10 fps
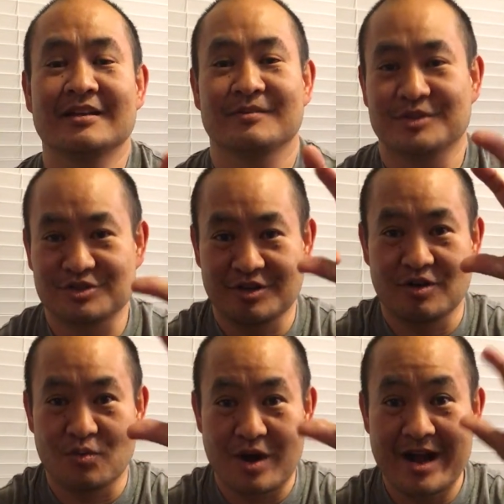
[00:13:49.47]
which are,
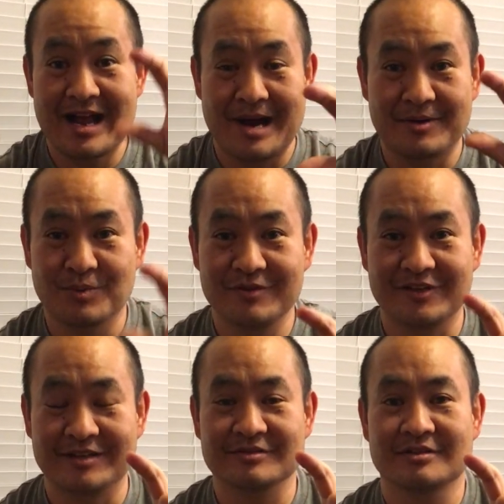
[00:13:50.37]
why, how, and what
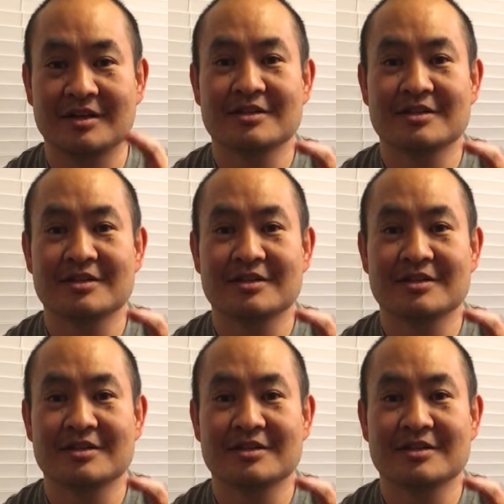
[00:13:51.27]
videos.